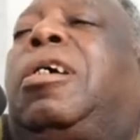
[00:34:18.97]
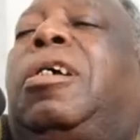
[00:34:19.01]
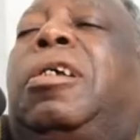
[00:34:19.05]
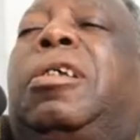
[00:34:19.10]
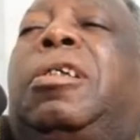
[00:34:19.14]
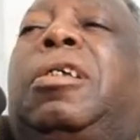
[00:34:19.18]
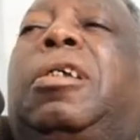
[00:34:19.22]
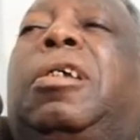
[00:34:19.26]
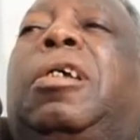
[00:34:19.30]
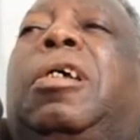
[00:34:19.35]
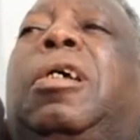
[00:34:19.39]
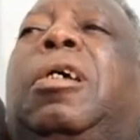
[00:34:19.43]
You
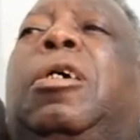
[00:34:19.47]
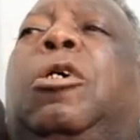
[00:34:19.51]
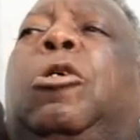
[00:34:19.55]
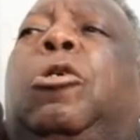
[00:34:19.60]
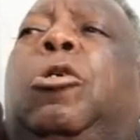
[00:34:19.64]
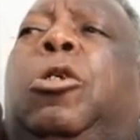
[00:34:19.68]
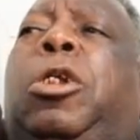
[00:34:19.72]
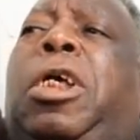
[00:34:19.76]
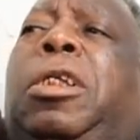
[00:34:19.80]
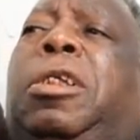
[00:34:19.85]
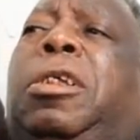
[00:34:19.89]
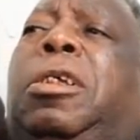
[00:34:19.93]
see,
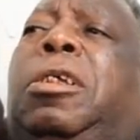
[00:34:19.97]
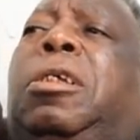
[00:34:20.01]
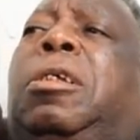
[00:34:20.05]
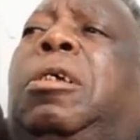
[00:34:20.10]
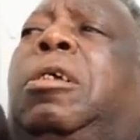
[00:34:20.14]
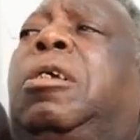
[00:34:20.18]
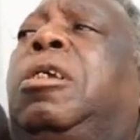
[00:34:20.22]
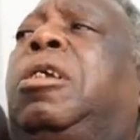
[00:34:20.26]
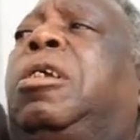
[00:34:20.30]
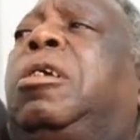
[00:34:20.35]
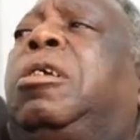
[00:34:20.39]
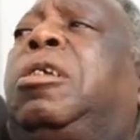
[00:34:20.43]
that is
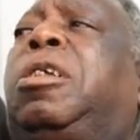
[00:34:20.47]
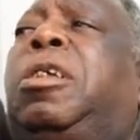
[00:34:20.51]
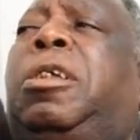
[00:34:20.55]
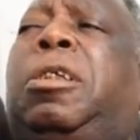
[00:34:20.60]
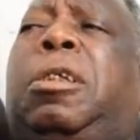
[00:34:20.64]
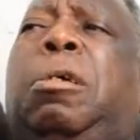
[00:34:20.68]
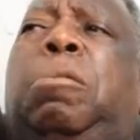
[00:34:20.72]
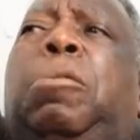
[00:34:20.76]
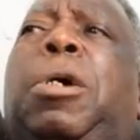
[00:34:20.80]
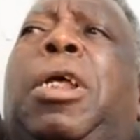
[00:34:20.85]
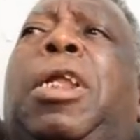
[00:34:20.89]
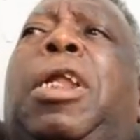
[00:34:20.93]
the
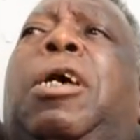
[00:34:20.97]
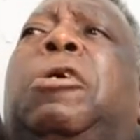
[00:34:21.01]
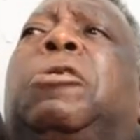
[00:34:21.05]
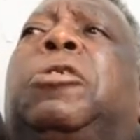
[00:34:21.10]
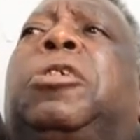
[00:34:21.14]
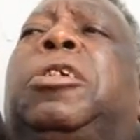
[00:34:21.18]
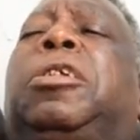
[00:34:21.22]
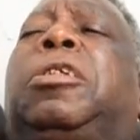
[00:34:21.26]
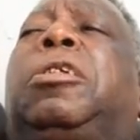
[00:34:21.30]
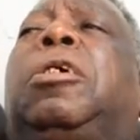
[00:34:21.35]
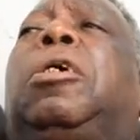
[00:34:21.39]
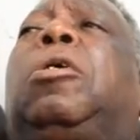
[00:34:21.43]
system
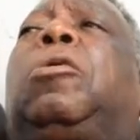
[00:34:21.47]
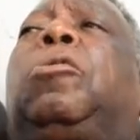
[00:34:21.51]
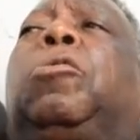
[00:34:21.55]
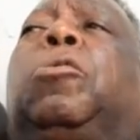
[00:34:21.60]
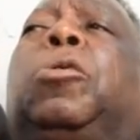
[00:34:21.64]
allows it.